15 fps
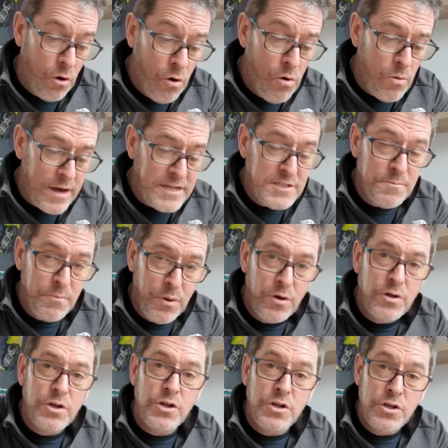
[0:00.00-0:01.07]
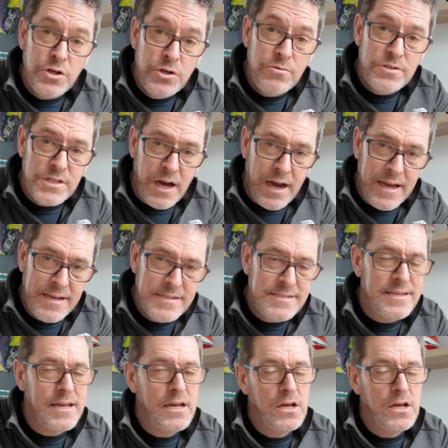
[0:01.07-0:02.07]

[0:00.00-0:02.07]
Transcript: always put new tyres.